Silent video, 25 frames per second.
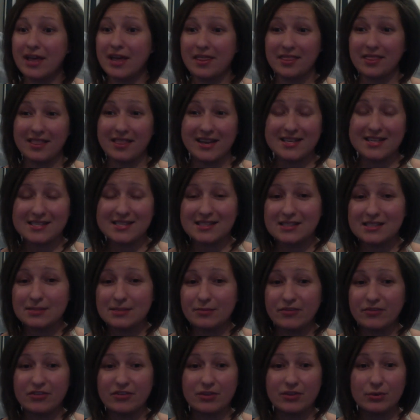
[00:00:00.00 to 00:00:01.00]

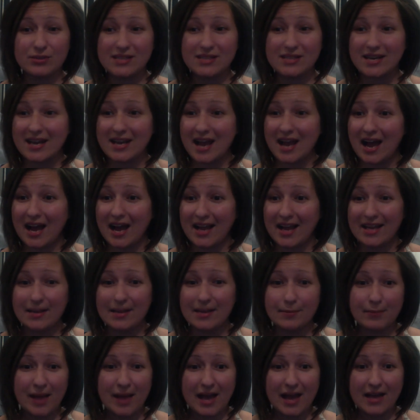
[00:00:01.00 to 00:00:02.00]
Athleticism, if there was any high
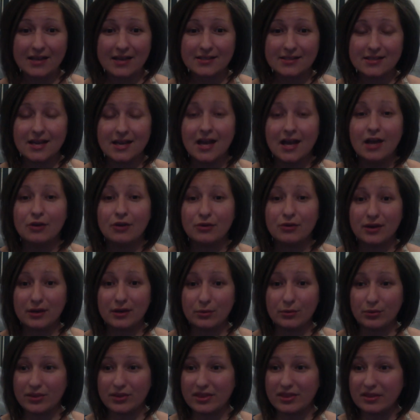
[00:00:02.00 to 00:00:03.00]
impact
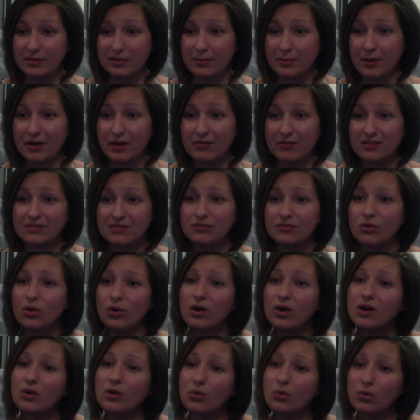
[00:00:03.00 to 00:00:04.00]
created within the pelvic
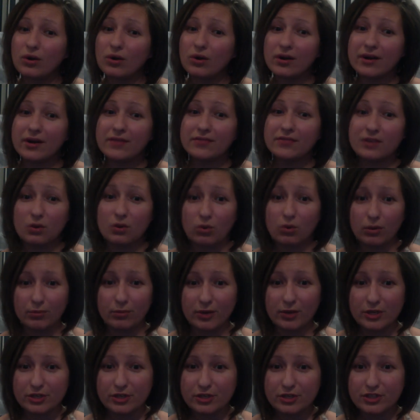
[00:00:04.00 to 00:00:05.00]
floor, or if the core
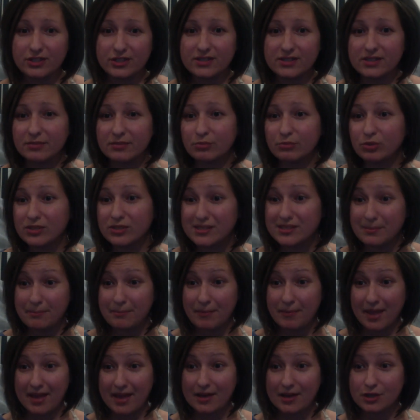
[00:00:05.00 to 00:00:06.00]
pressure system wasn't
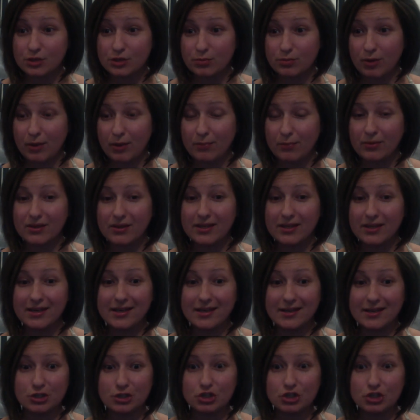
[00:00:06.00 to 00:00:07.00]
managed properly
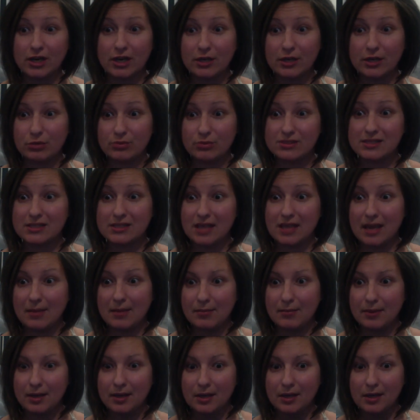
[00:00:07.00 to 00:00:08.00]
and it's trying to
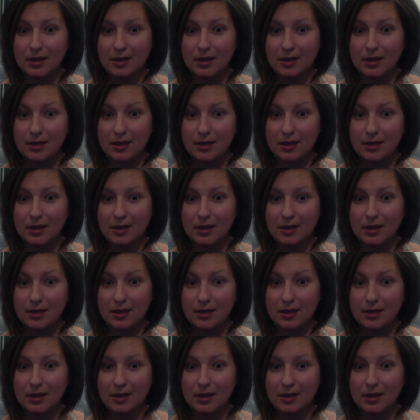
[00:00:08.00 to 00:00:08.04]
escape